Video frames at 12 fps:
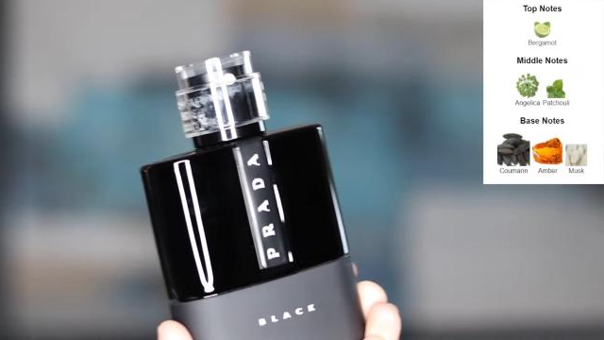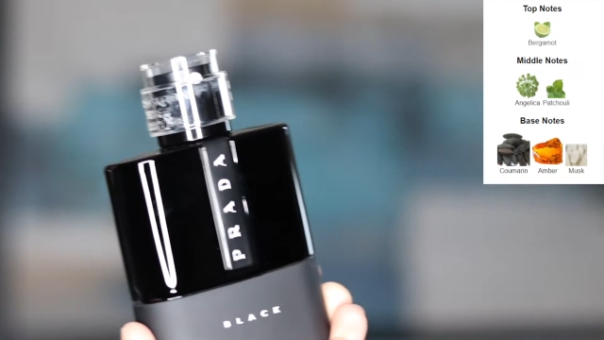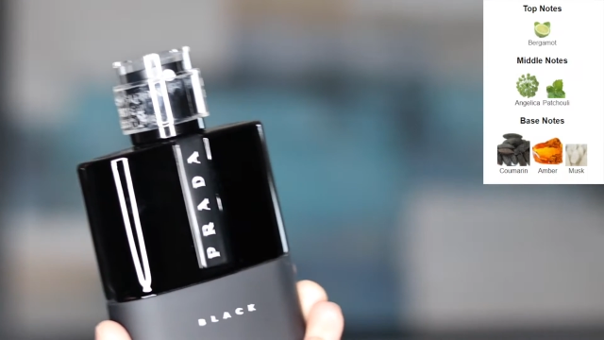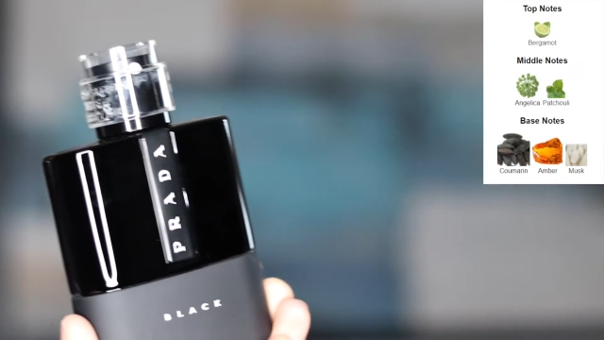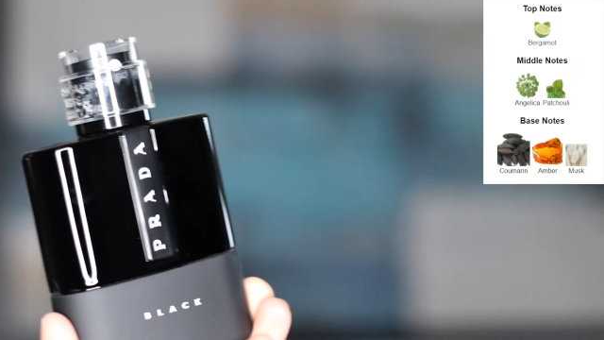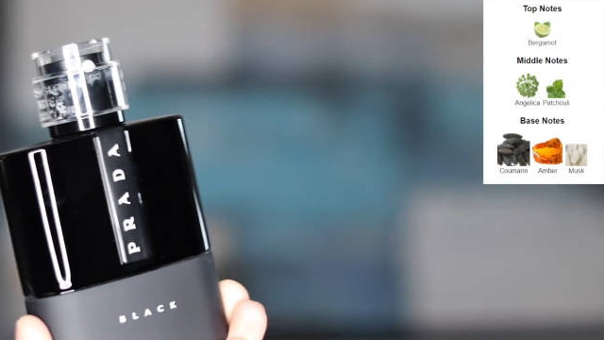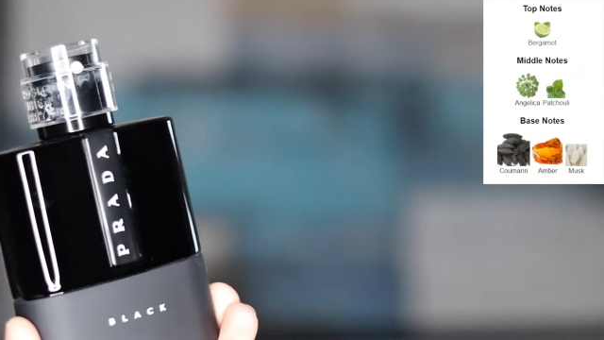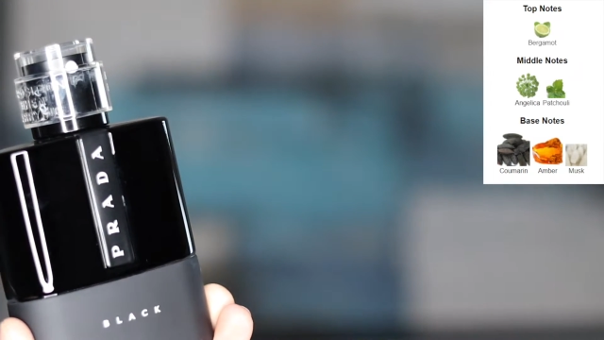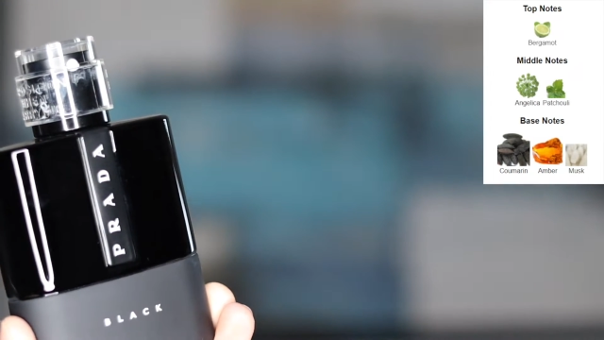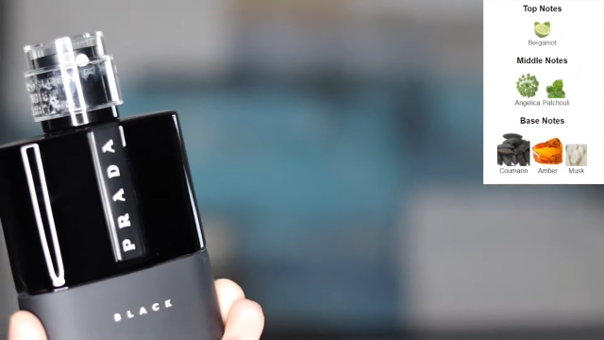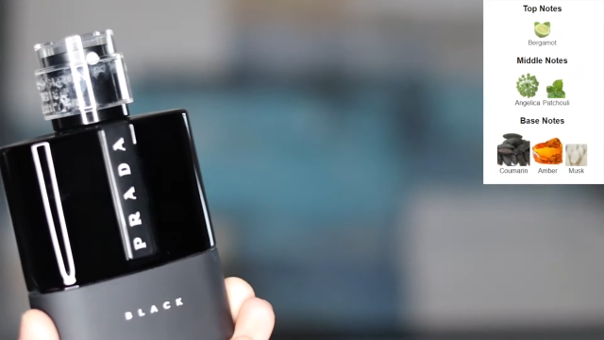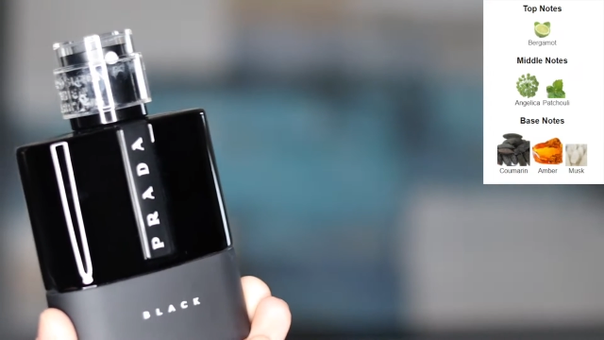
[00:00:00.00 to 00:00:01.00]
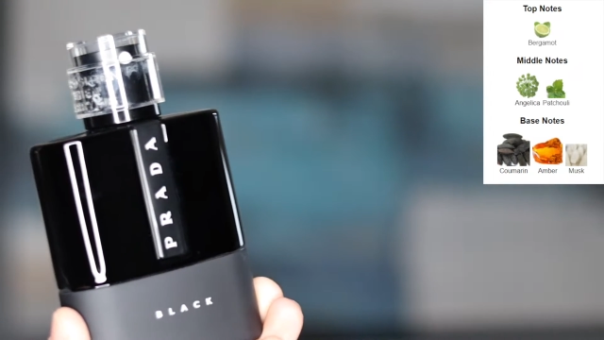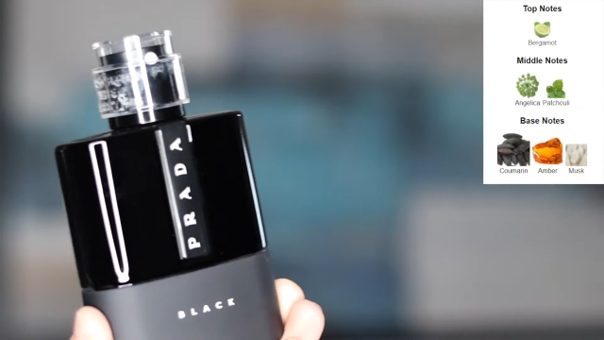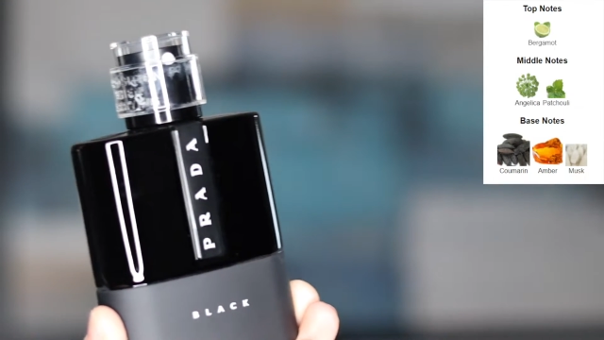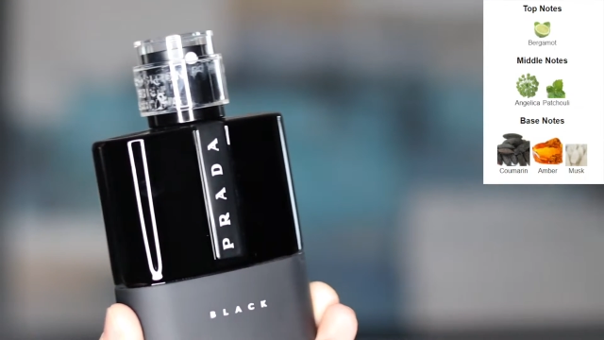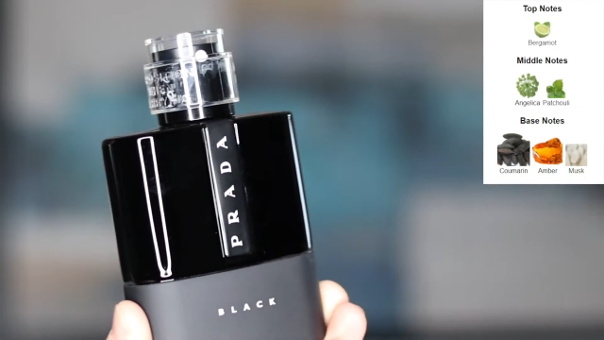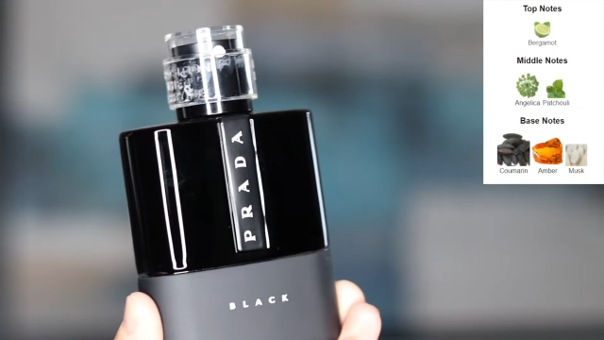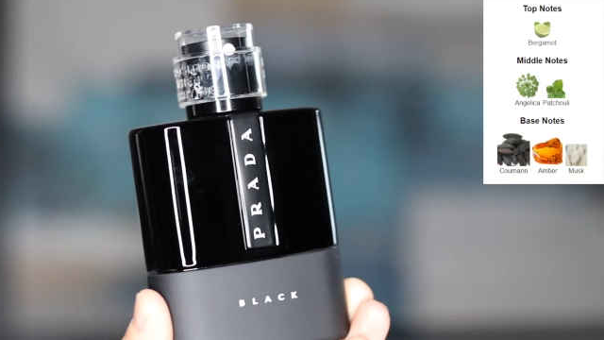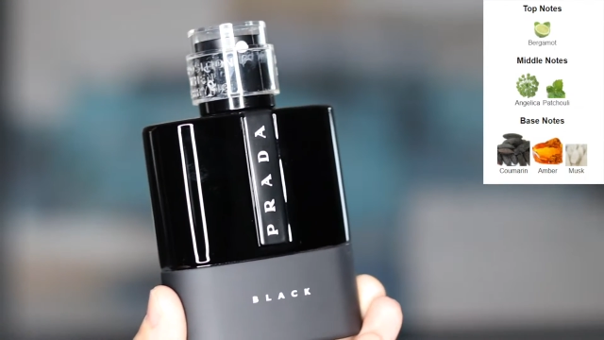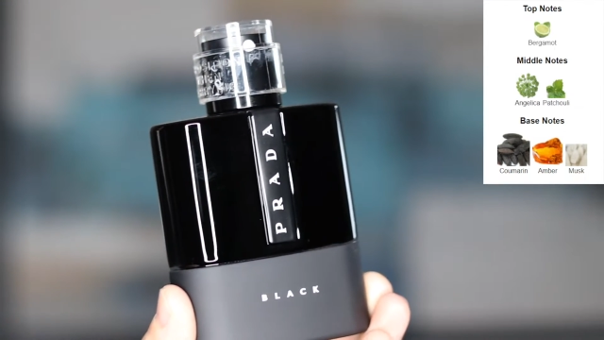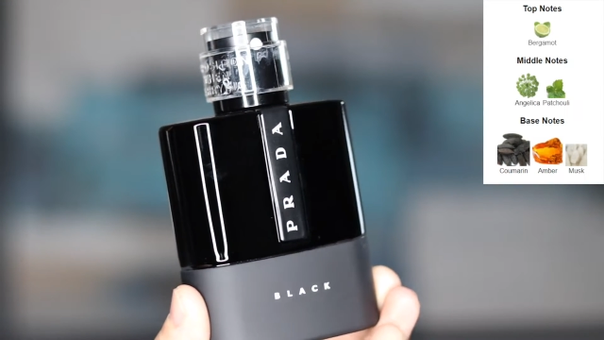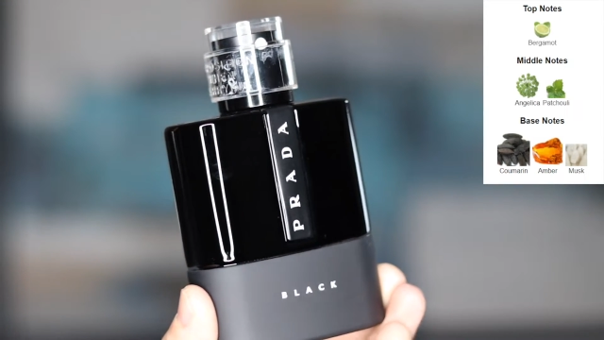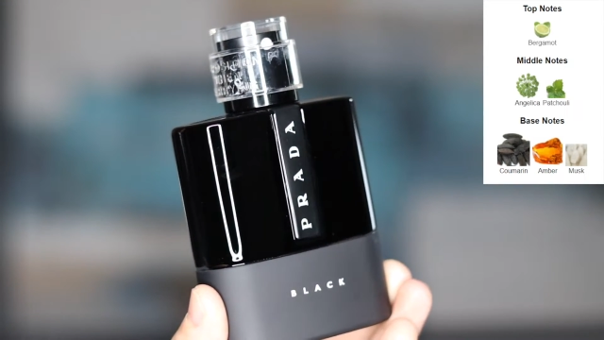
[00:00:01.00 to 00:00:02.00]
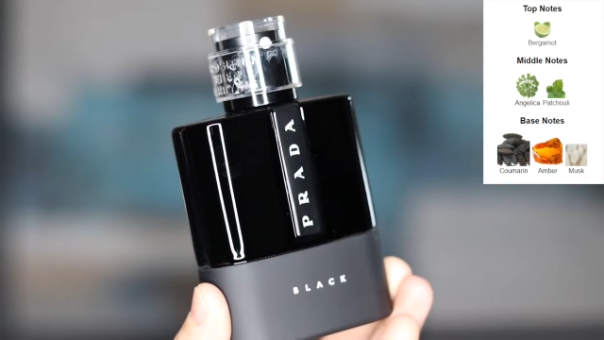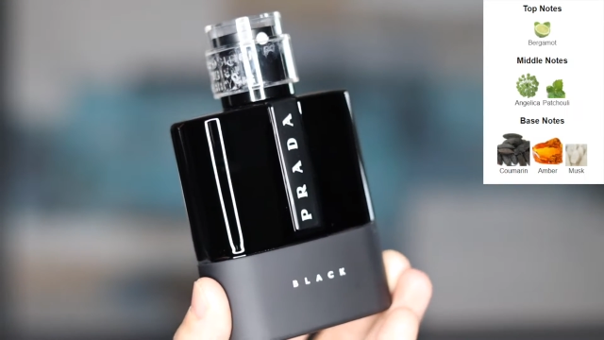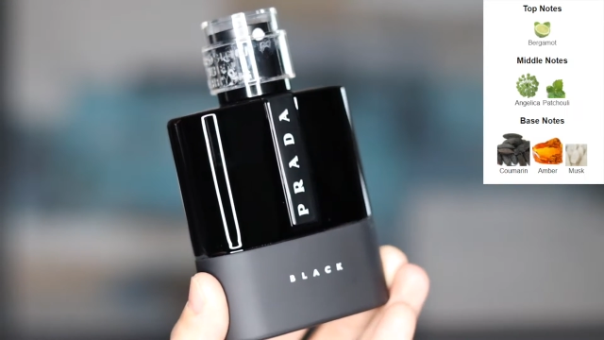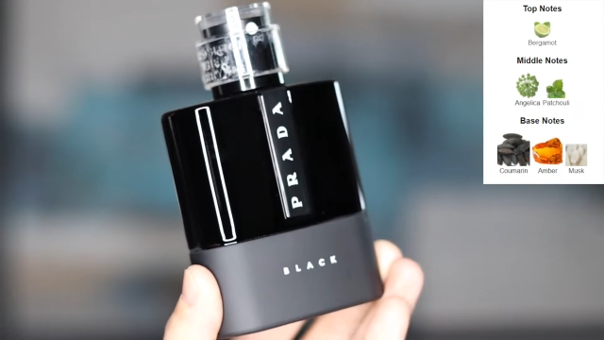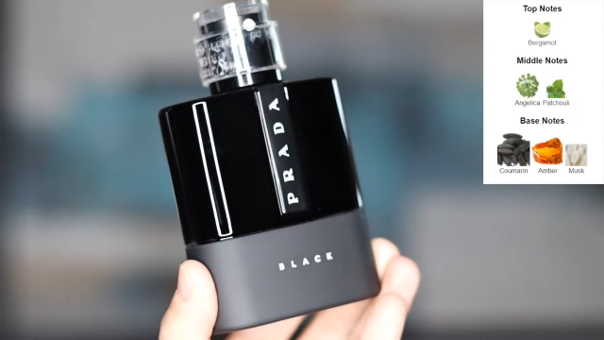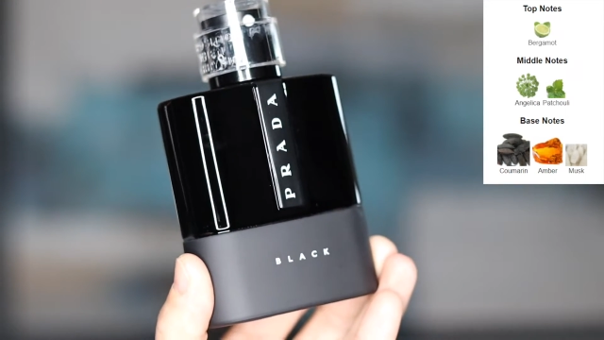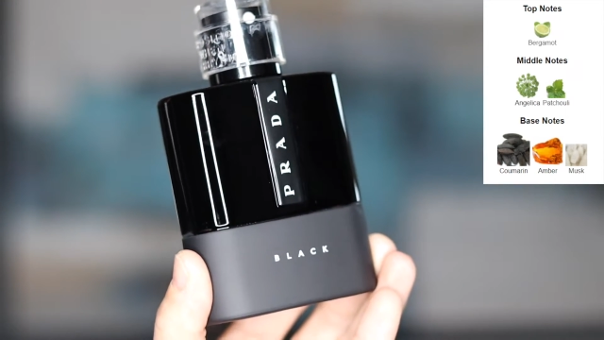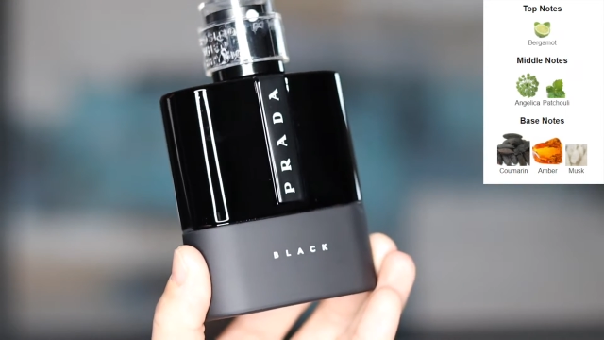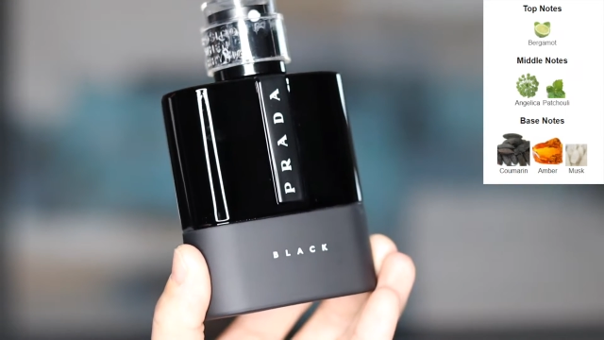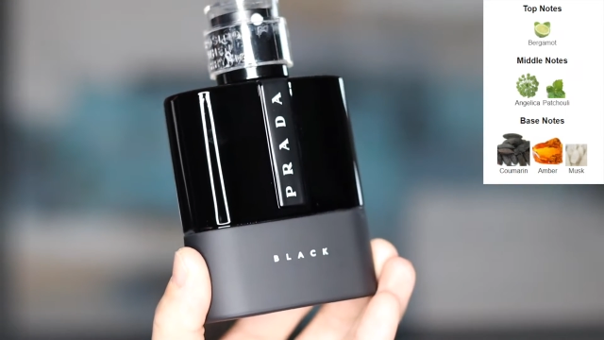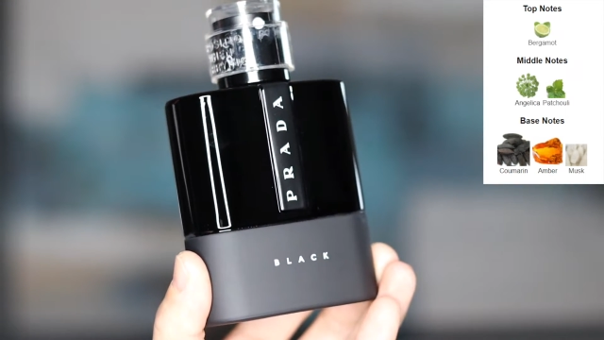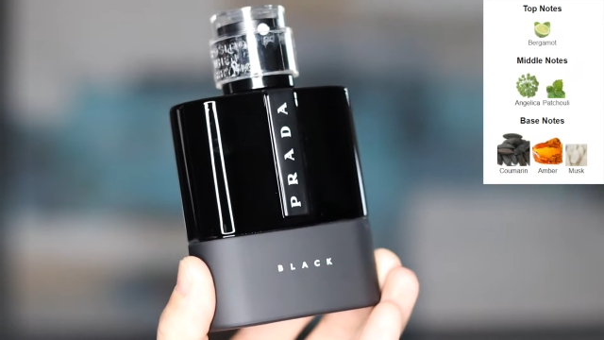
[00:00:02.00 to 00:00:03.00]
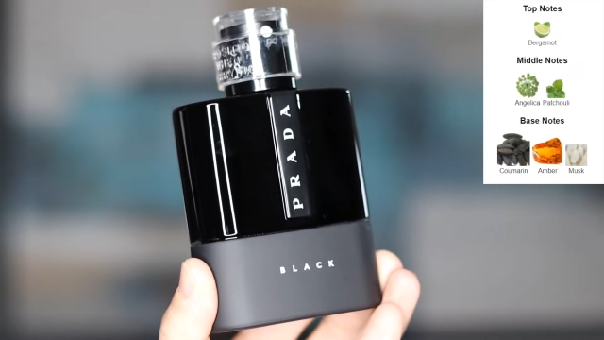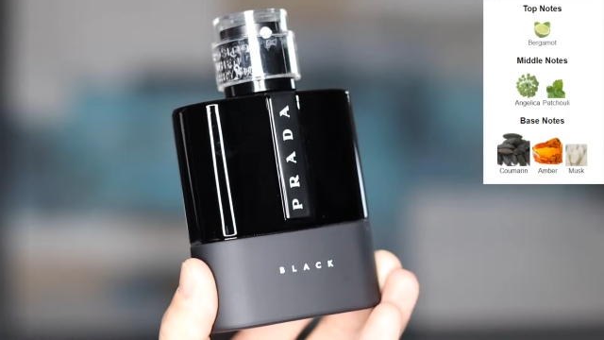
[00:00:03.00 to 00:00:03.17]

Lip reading: No face is visible, so there are no lips to read.